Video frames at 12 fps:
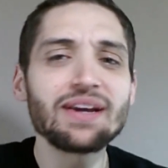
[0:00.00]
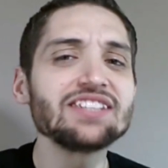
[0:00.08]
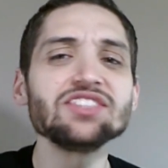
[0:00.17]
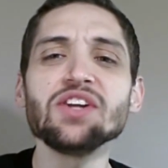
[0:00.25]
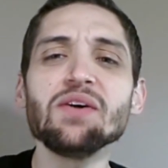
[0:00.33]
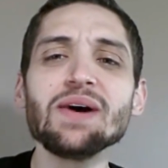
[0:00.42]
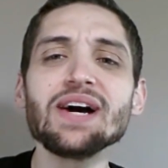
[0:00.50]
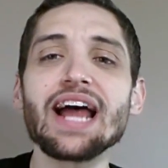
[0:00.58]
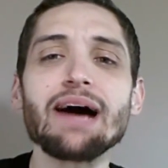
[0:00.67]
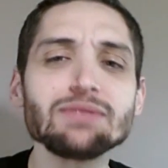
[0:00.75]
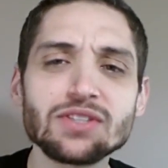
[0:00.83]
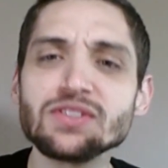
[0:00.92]
Because you know
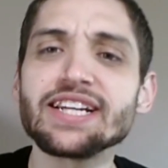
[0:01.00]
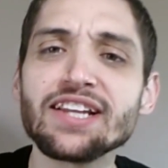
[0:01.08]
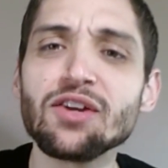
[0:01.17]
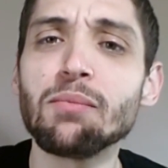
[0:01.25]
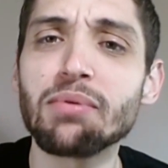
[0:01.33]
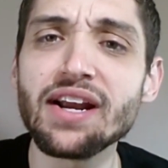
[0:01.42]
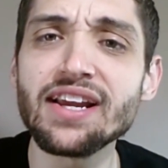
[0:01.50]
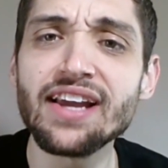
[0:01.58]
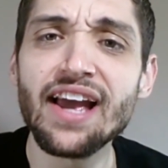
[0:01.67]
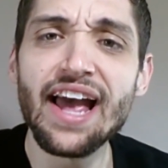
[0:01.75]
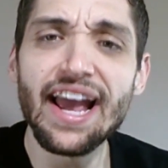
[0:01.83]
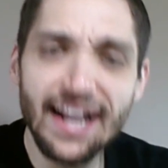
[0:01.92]
what? I was going to take a little
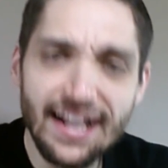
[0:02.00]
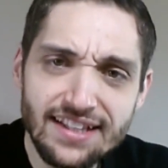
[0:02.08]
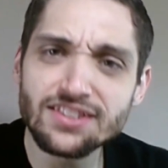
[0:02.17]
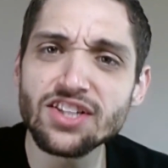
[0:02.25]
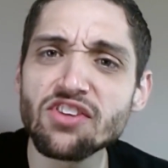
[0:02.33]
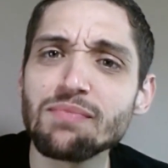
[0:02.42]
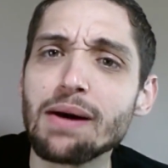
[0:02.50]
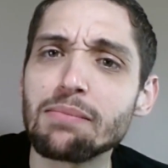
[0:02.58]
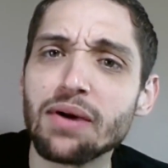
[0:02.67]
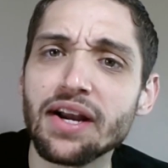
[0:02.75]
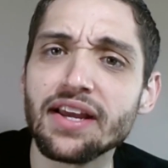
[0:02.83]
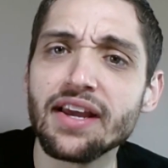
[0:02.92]
break, and I deserved
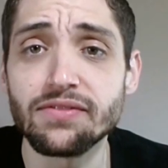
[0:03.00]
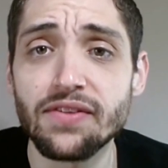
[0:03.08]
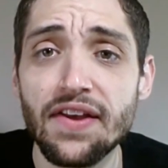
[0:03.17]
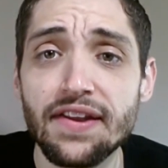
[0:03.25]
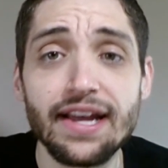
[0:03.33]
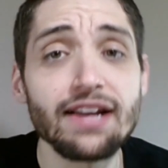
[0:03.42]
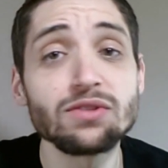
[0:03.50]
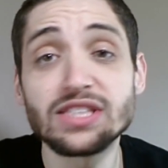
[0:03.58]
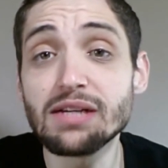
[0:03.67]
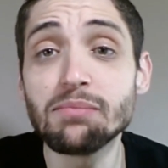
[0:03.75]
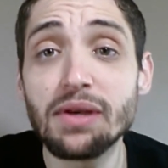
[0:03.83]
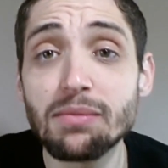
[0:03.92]
my break. Now, I know
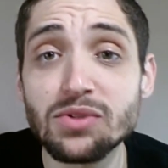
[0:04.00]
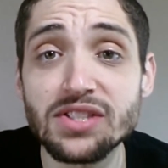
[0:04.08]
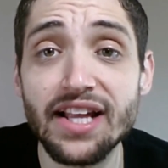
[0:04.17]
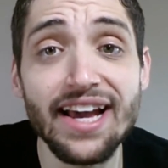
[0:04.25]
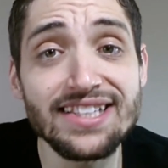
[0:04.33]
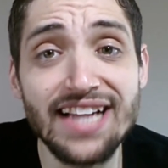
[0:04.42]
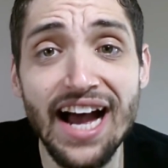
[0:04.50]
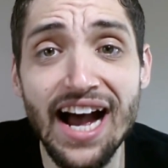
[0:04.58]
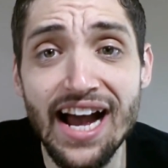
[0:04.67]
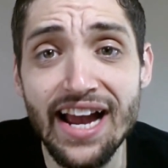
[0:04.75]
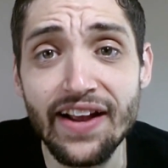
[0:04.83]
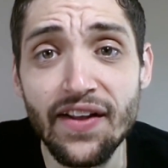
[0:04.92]
some people said, hey,
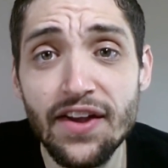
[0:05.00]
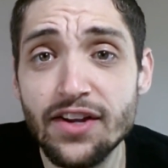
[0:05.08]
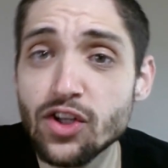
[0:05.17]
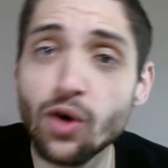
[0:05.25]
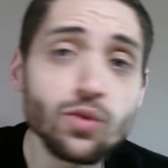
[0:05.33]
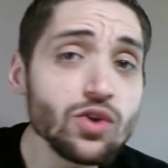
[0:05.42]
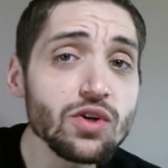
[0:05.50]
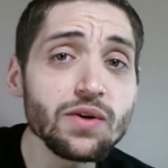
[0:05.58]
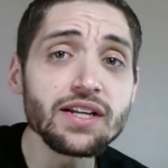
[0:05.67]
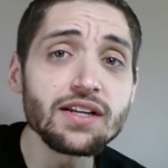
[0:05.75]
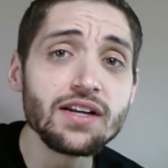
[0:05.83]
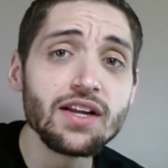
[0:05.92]
Ty, don't
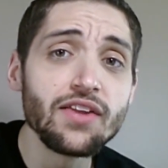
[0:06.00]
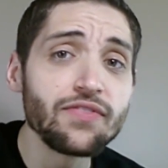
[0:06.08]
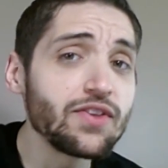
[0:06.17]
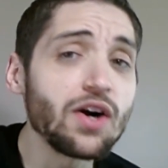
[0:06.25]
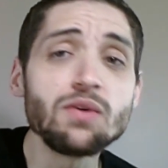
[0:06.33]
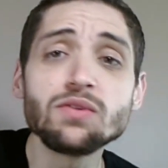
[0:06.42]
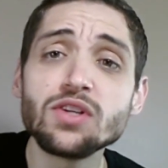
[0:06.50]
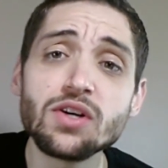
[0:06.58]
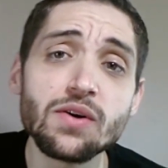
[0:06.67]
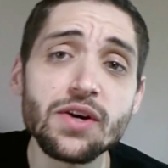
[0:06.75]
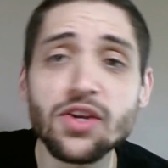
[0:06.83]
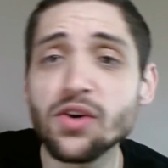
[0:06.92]
do it. Don't
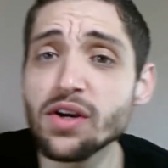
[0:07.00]
do it.